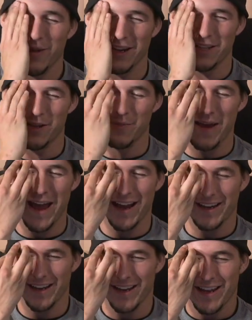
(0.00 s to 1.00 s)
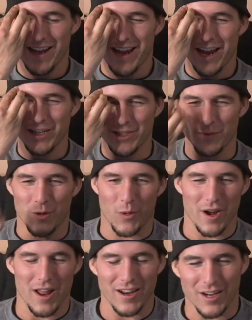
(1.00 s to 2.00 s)
got to the back, and Jim
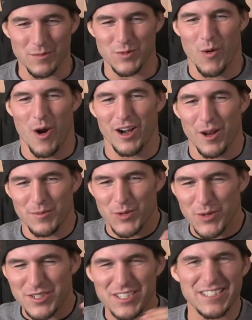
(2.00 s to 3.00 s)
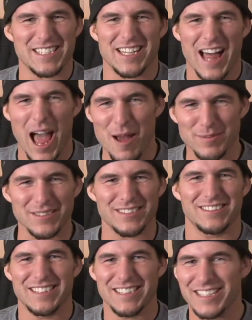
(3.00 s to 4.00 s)
Cornette comes walking up to us, and he's clapping.
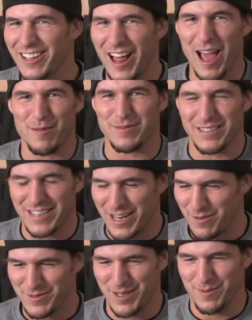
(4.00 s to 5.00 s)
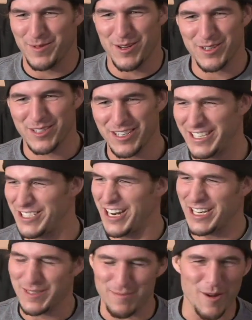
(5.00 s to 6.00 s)
He comes up to us, and he
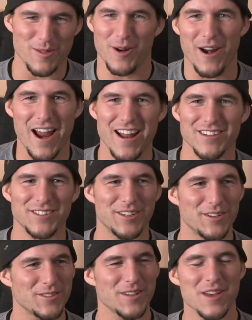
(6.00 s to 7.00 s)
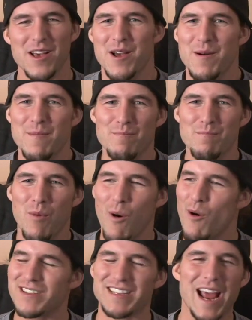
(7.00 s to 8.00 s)
shakes both our hands. He goes,
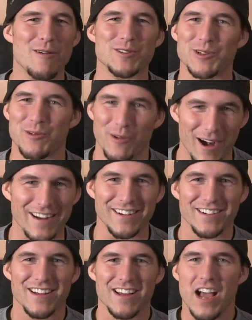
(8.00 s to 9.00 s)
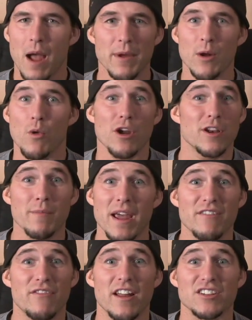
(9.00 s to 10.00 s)
"Boys, that was great. I mean, it wasn't a
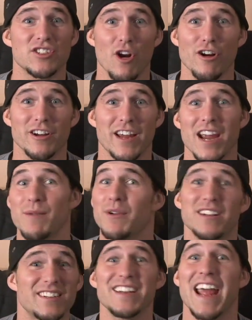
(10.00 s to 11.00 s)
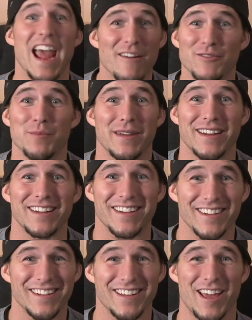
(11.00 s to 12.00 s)
main event at Starrcade, but it didn't have to
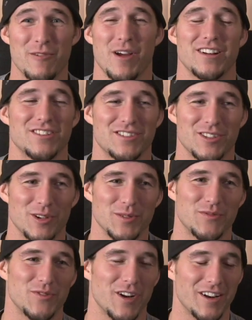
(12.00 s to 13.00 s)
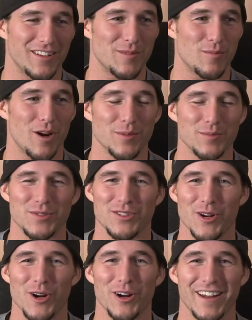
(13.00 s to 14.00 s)
be." And I just thought it was funny that he brought up
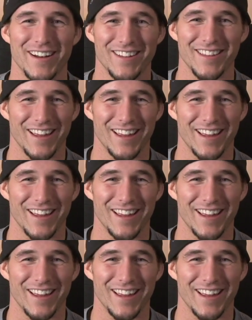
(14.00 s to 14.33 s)
Starrcade.